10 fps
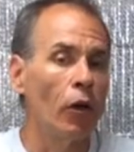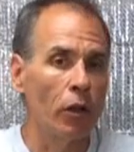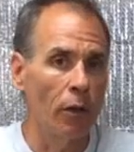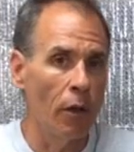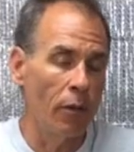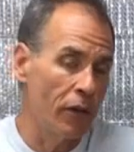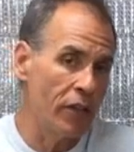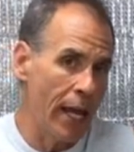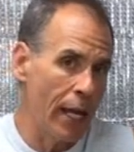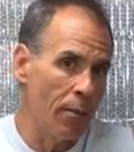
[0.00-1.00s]
look the
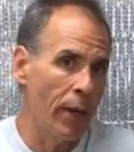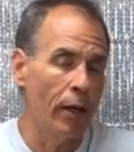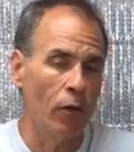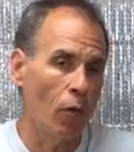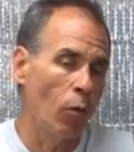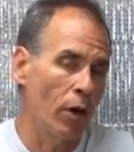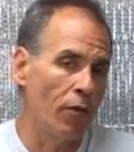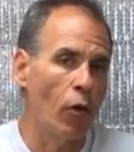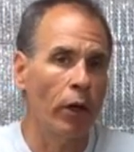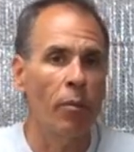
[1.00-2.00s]
same, and one
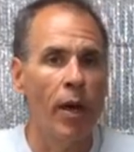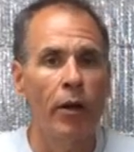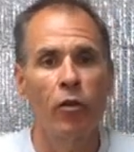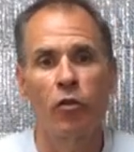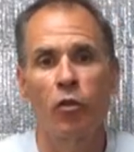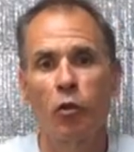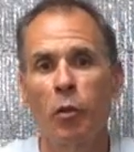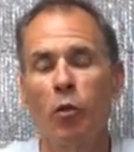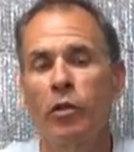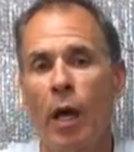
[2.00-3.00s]
of our competitors
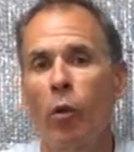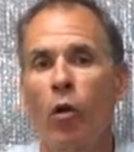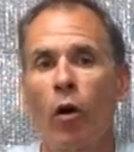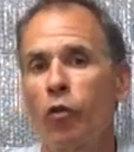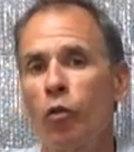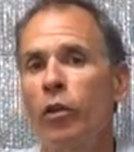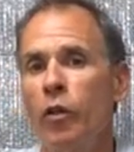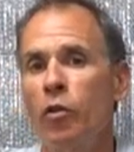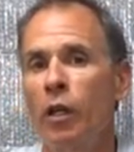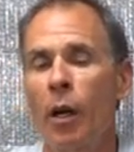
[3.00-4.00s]
disputes that we are truly
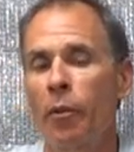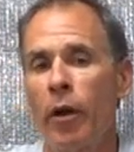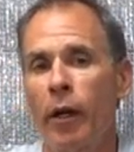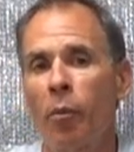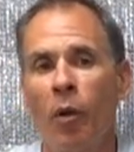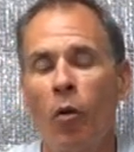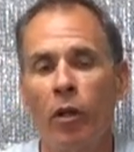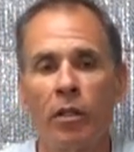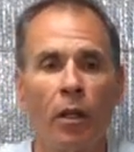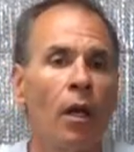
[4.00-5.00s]
using upgraded
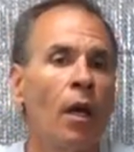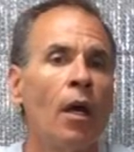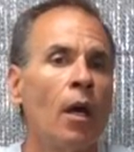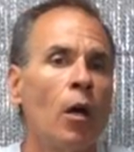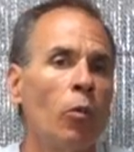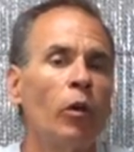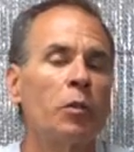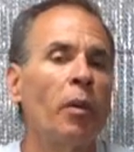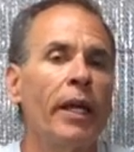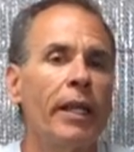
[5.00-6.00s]
components. And we'll
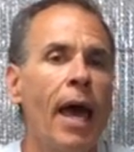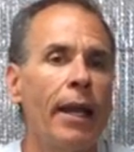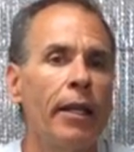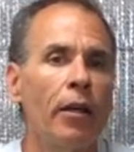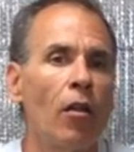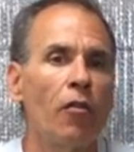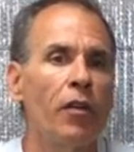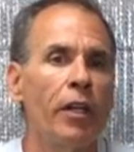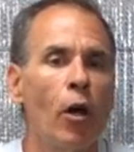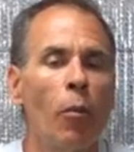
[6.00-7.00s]
explain that in another
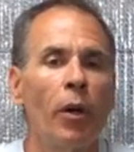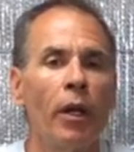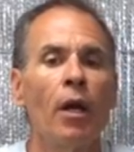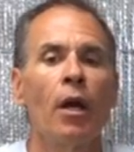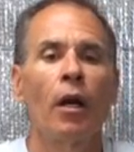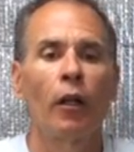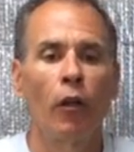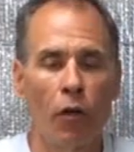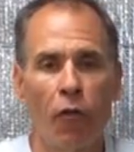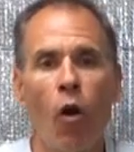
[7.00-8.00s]
video. But
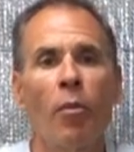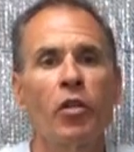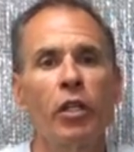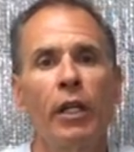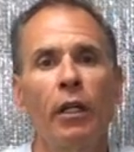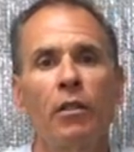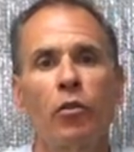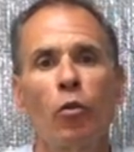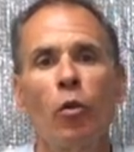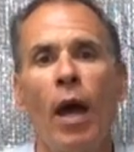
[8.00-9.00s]
look for our machines
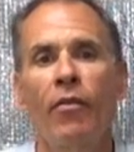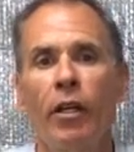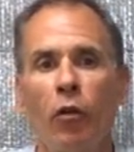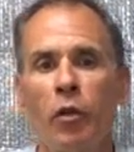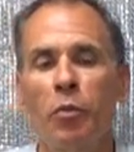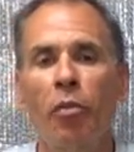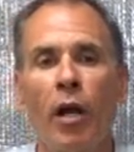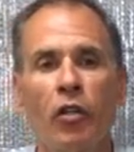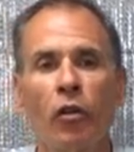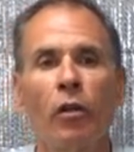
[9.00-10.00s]
to have an increased
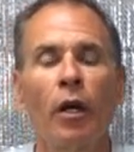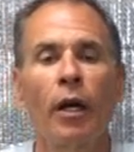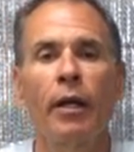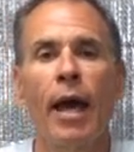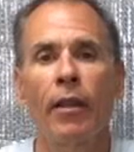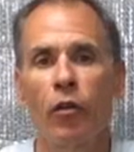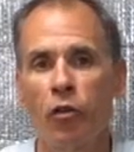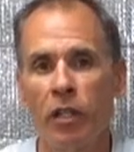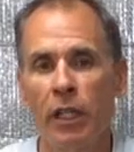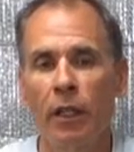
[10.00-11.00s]
pressure. Now that you're
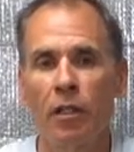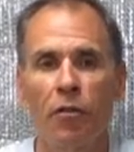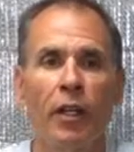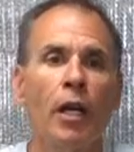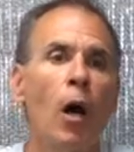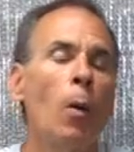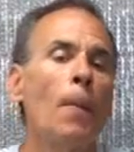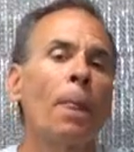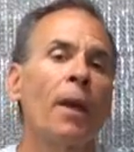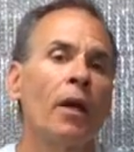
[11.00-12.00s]
seeing this
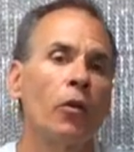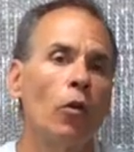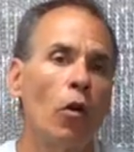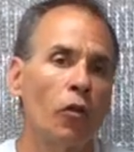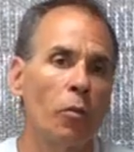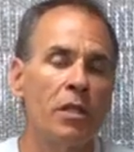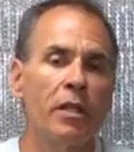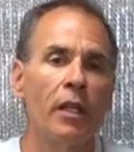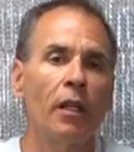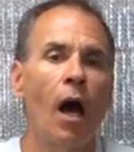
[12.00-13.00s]
video, you'll also be
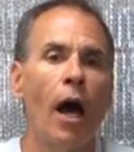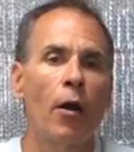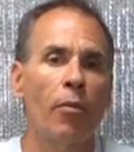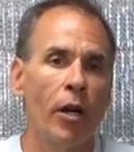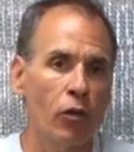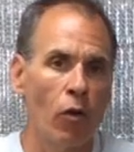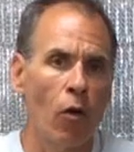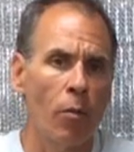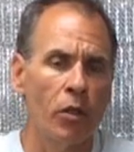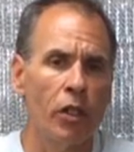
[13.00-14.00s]
seeing the higher pressure
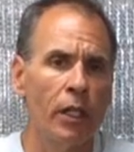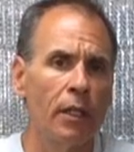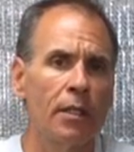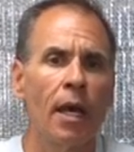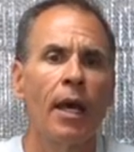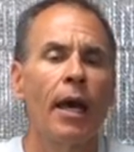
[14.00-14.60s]
on our machines,